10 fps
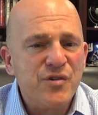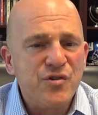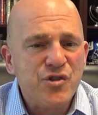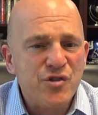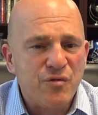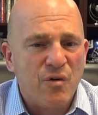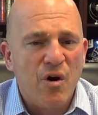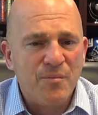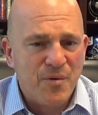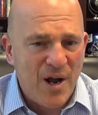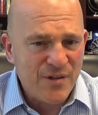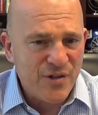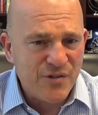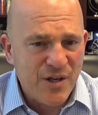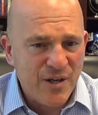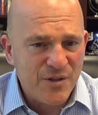strong processing